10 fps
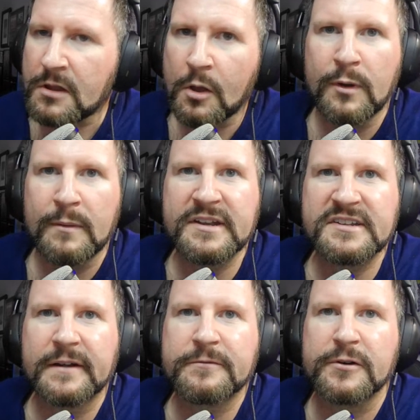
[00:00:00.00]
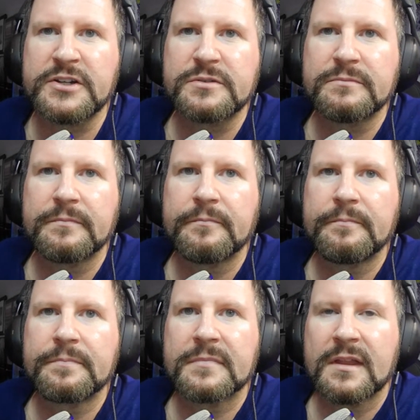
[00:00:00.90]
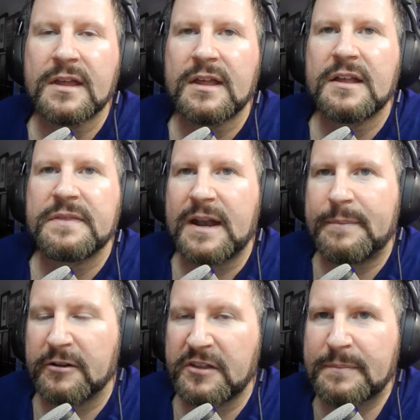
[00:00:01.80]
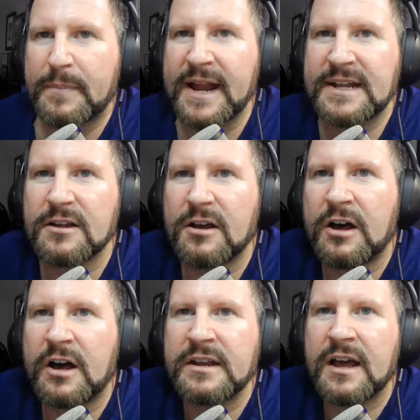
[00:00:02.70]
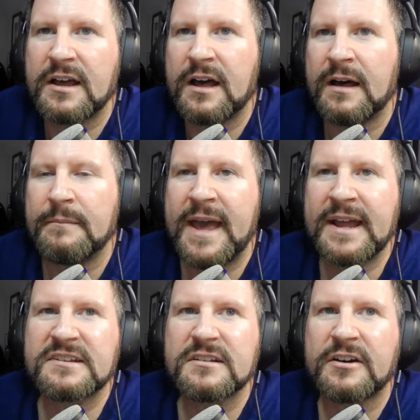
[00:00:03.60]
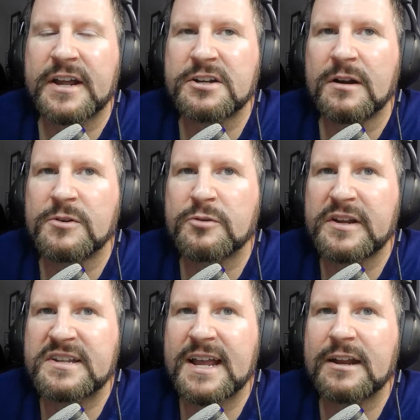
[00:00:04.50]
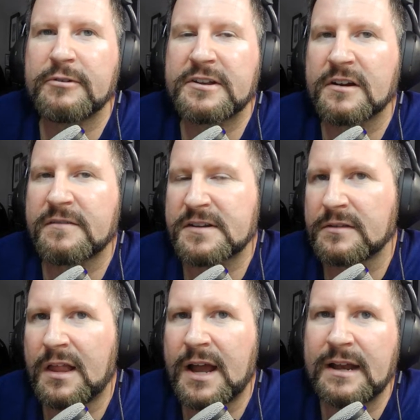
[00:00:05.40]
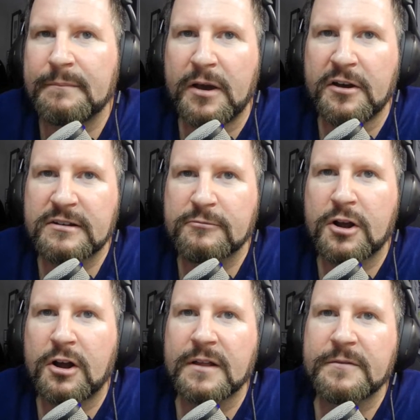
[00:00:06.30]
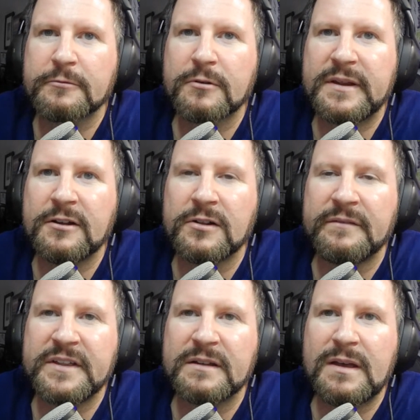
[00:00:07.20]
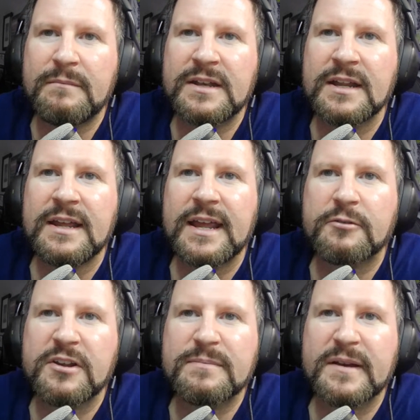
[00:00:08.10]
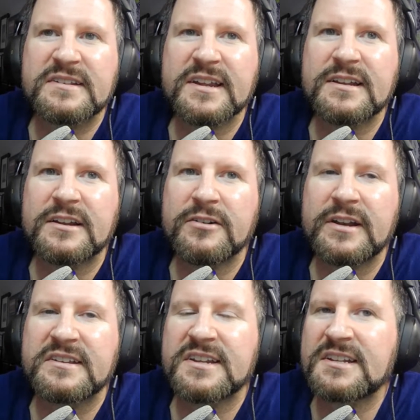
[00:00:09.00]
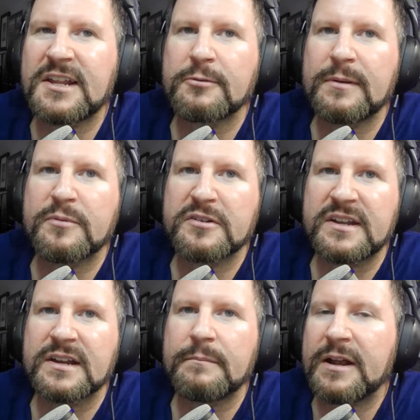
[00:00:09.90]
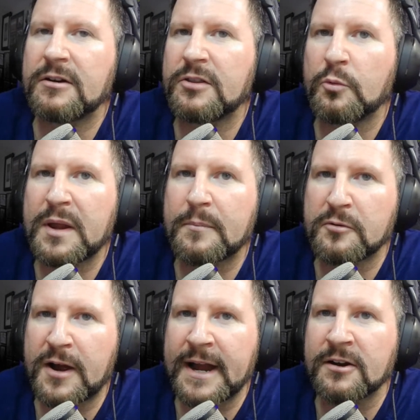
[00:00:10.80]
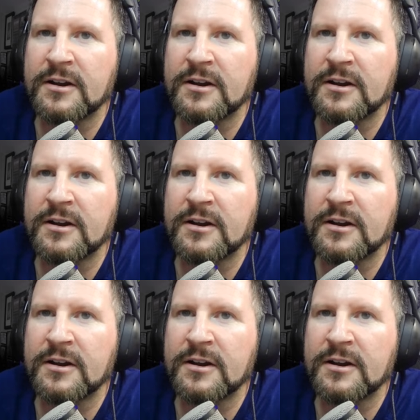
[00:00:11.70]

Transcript: Women's suffrage. That apparently spiked on X on October 22nd, resurfaced online, and posts were calling for the repeal of the amendment increased by 663% compared to the week prior.